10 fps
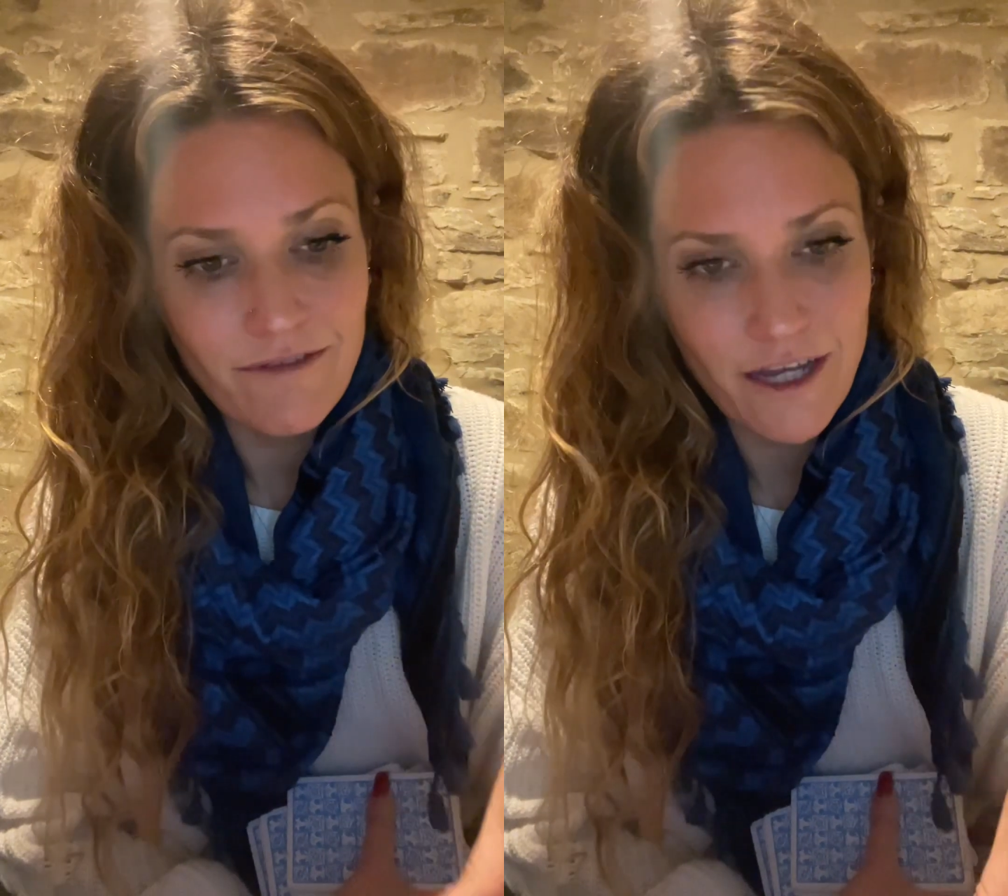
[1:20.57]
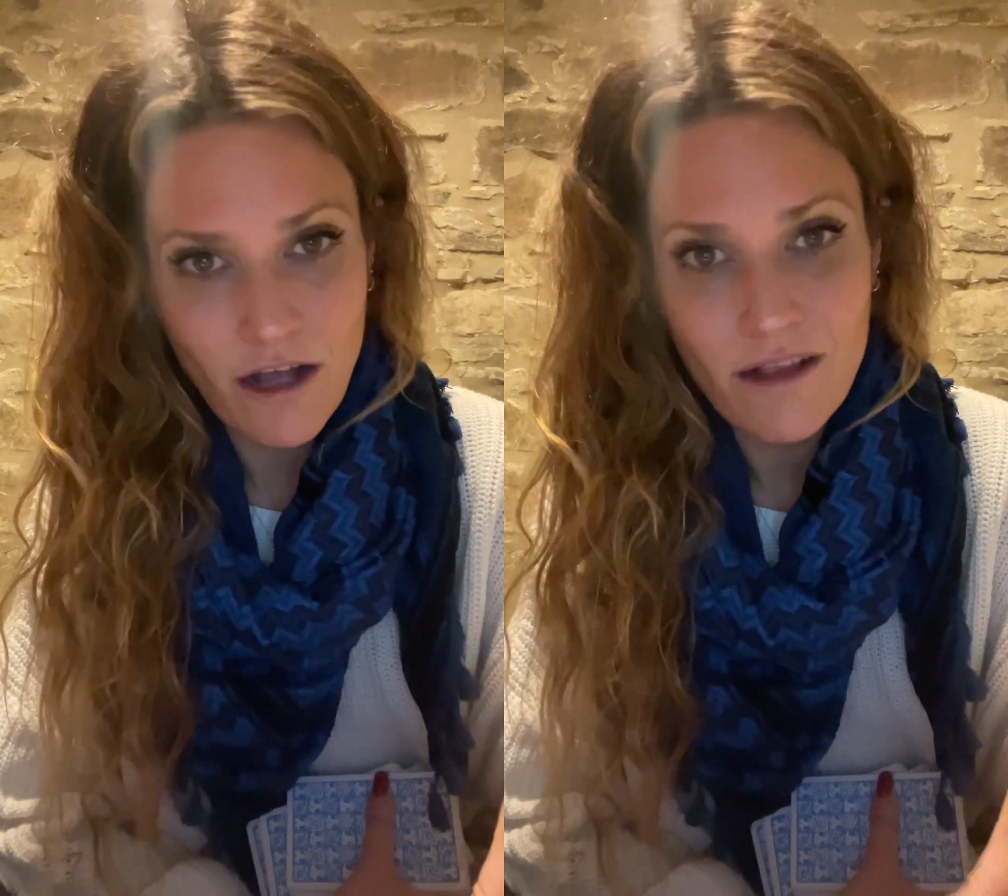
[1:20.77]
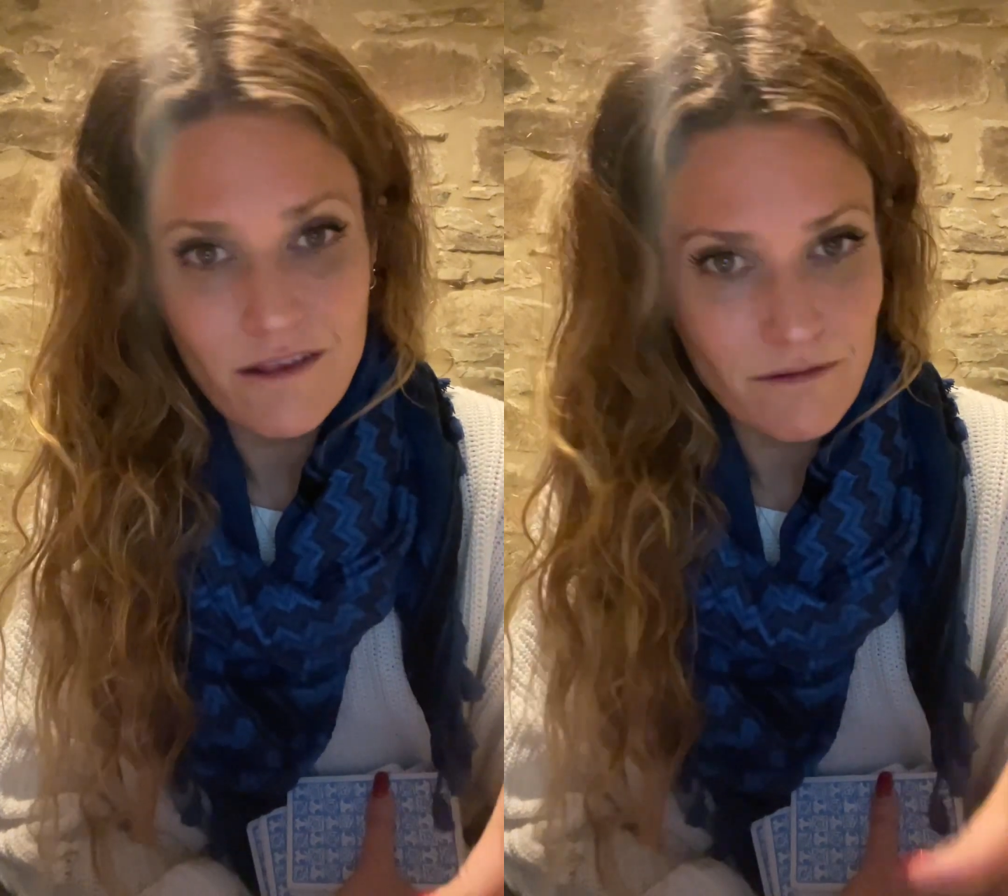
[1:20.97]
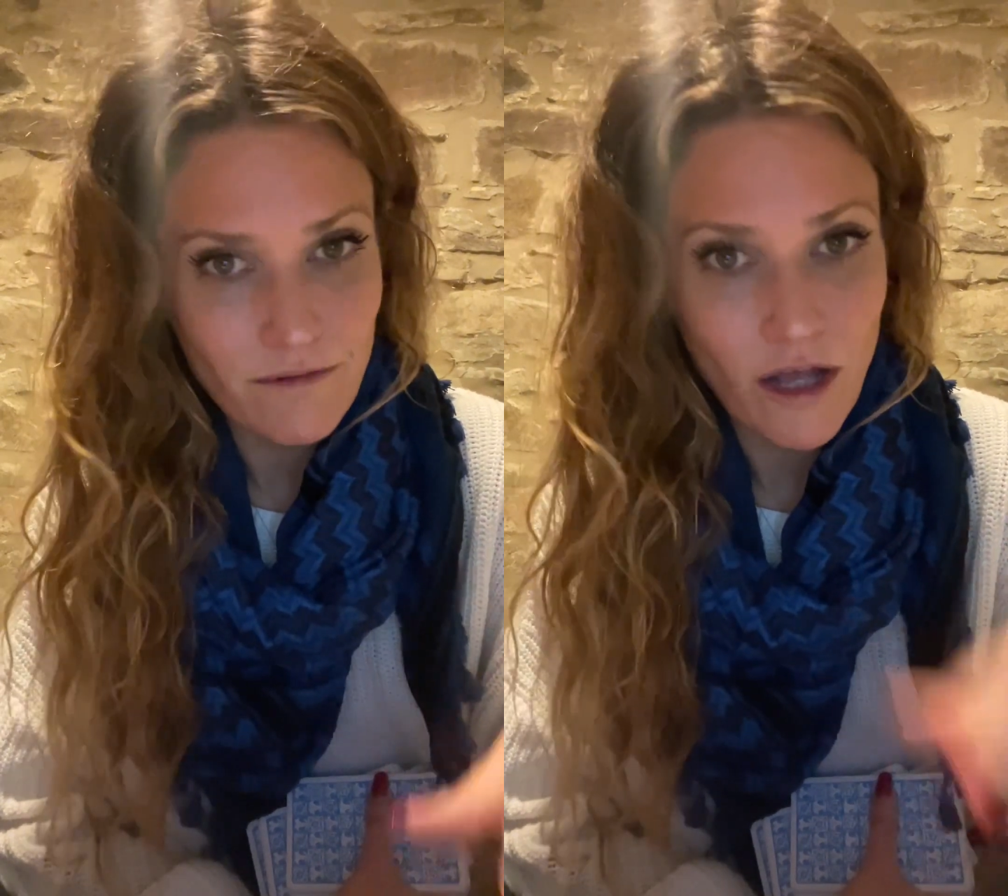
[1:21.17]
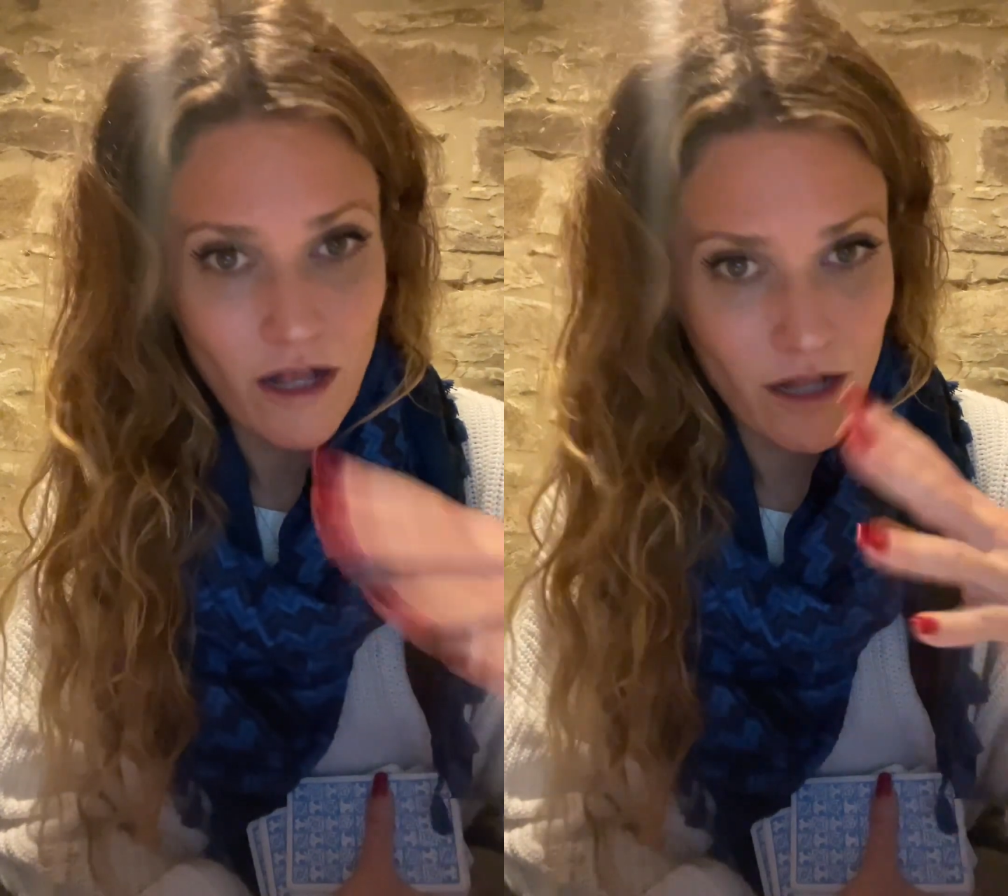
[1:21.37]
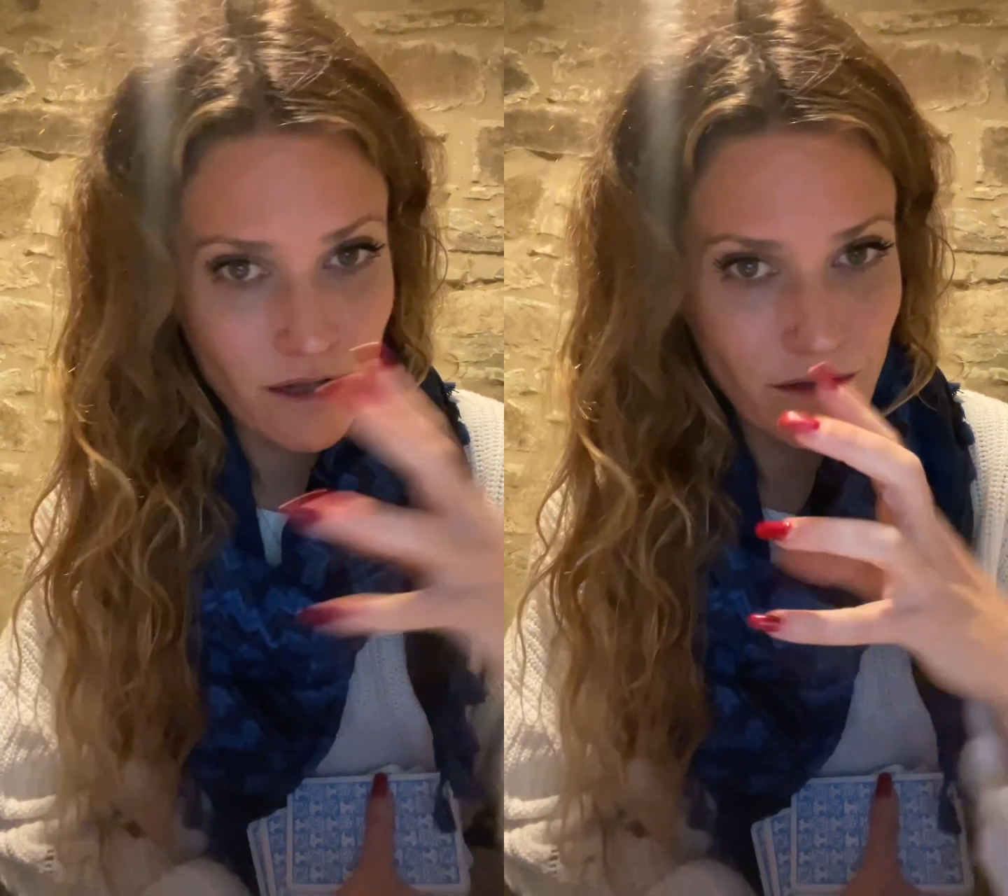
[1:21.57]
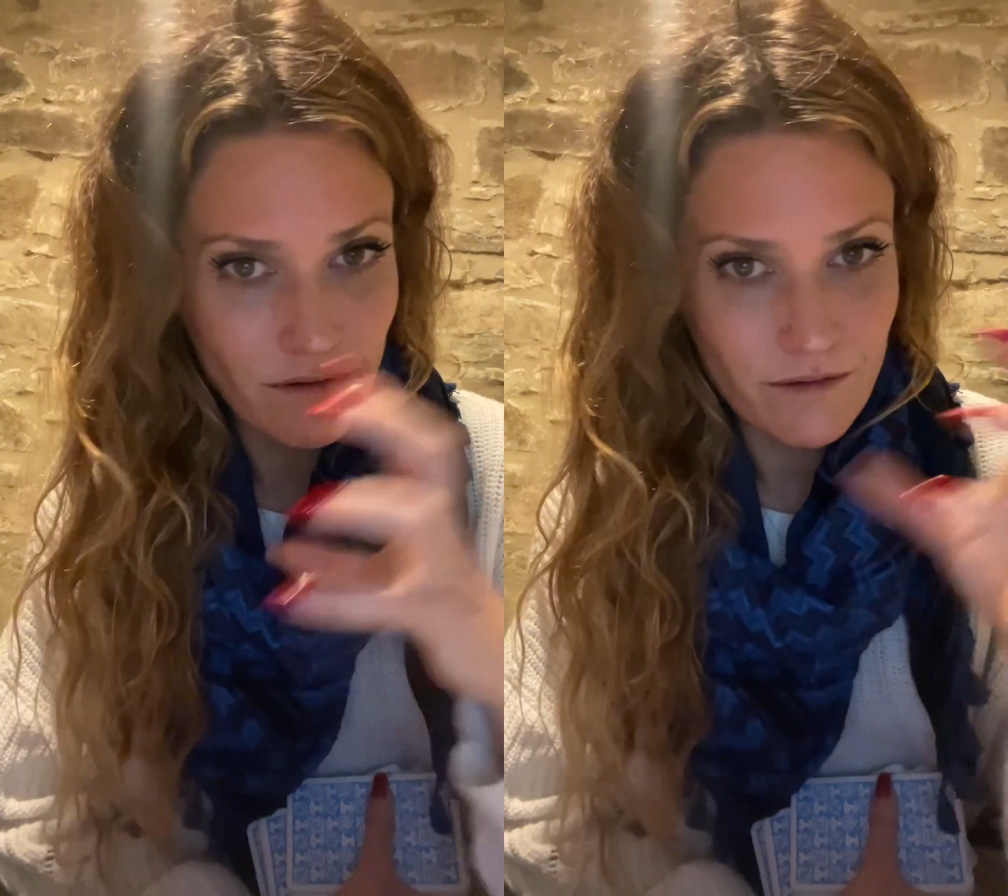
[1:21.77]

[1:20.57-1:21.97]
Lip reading: like all,